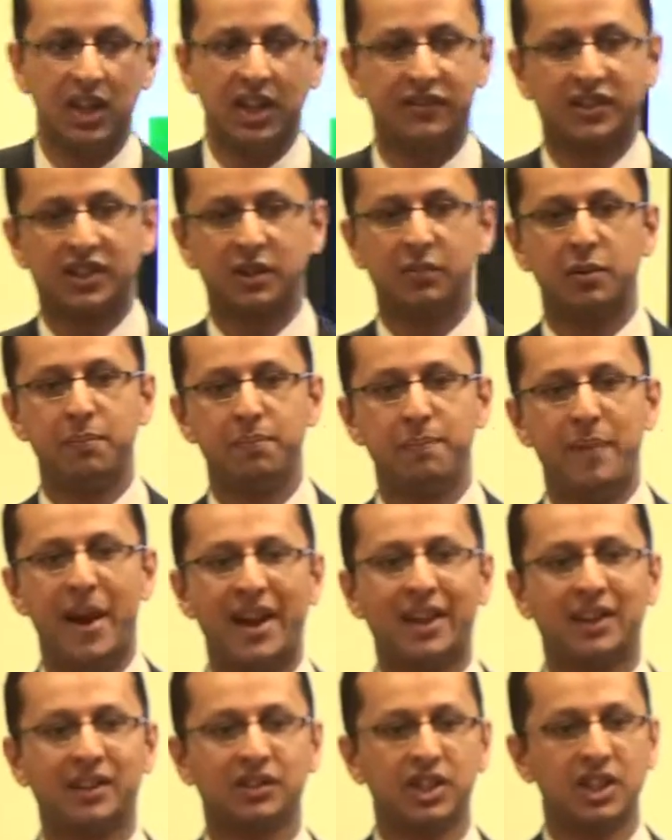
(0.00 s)
If someone
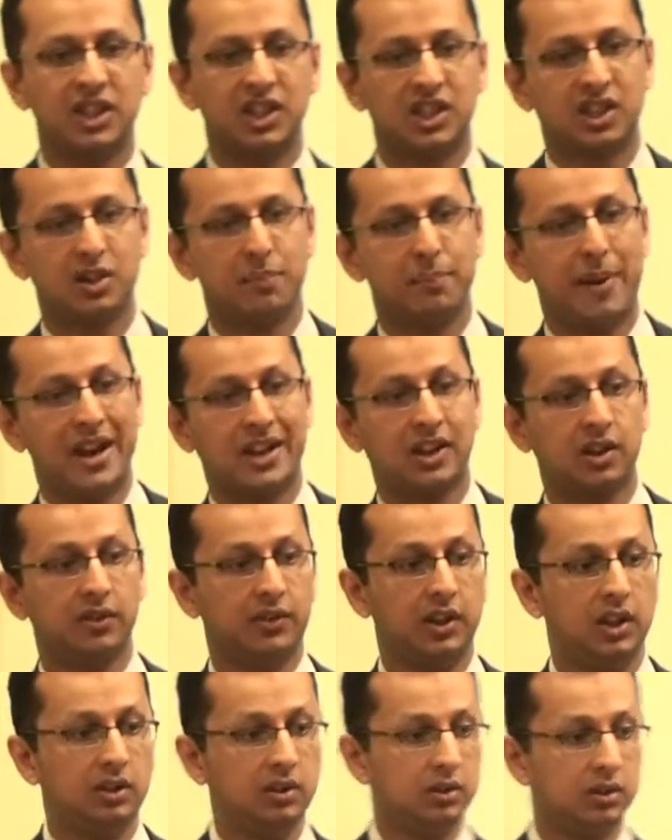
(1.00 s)
bangs into the back
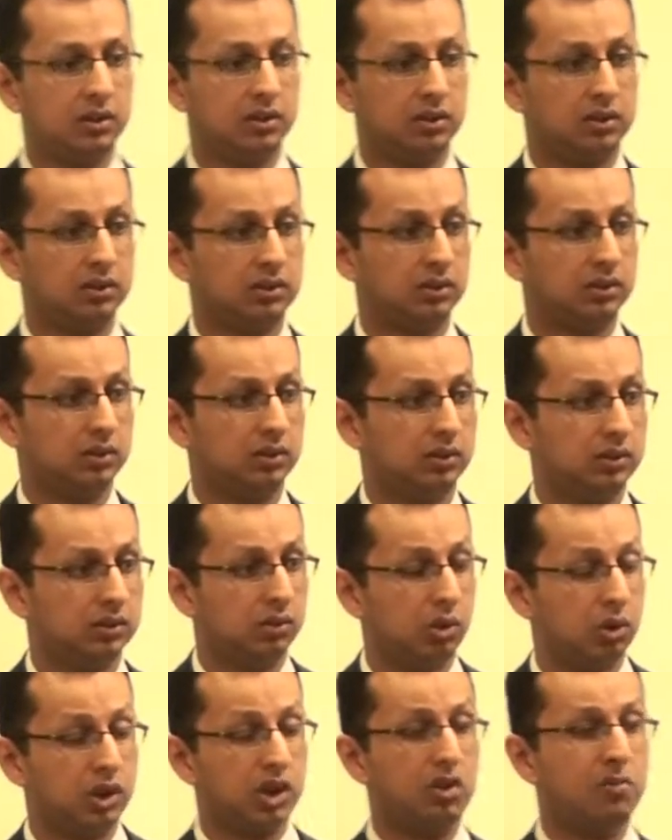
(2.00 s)
of you,
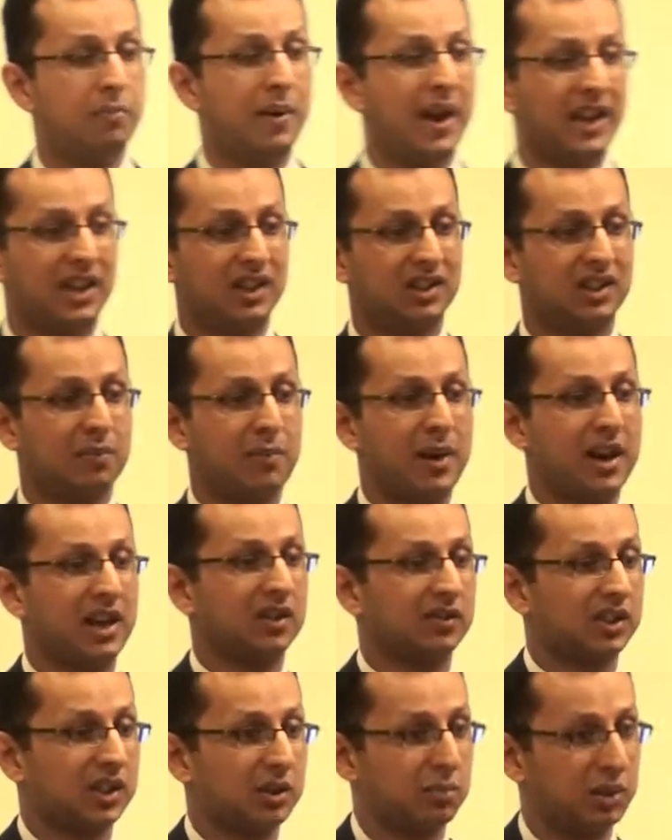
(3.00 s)
or you bang into the
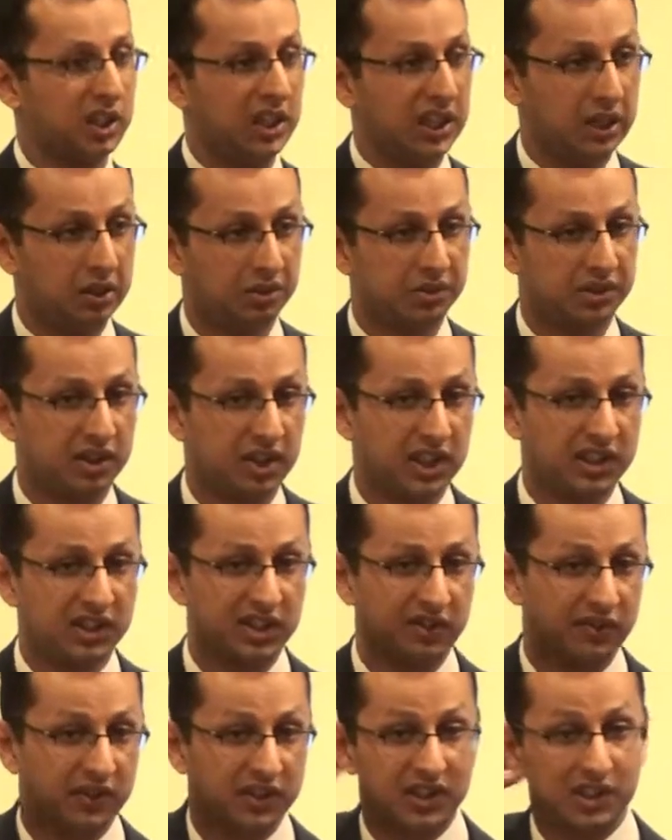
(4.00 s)
back of somebody else, and they
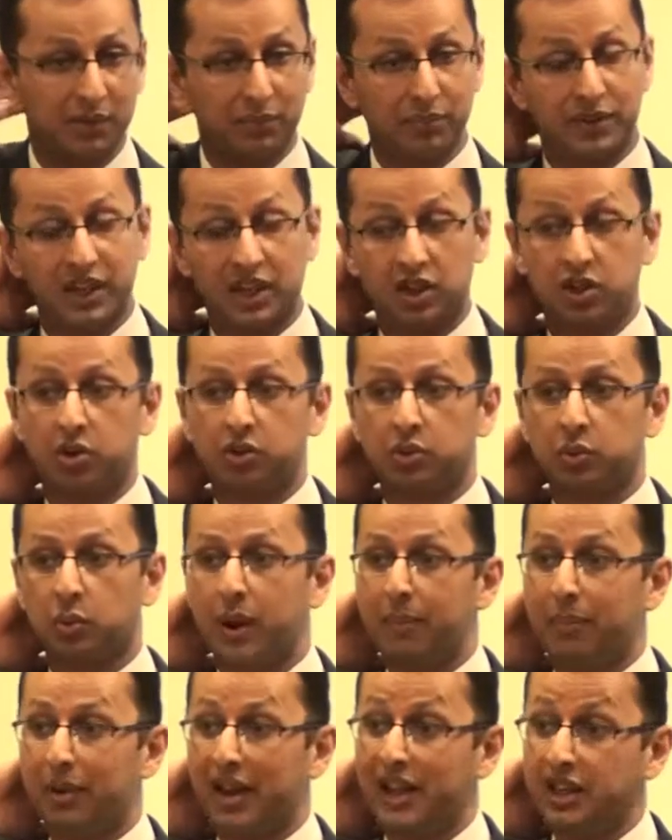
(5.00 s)
suffer something called
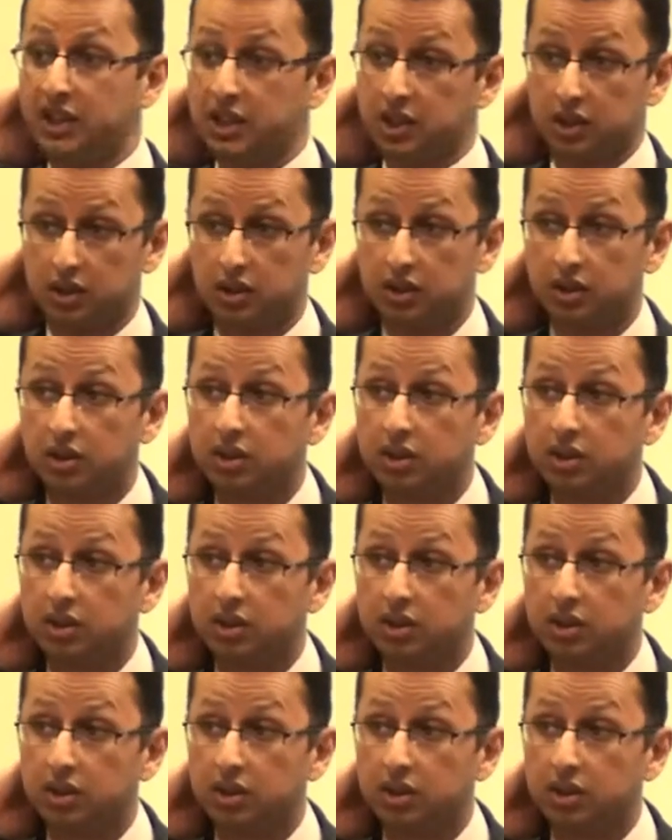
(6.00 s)
whiplash,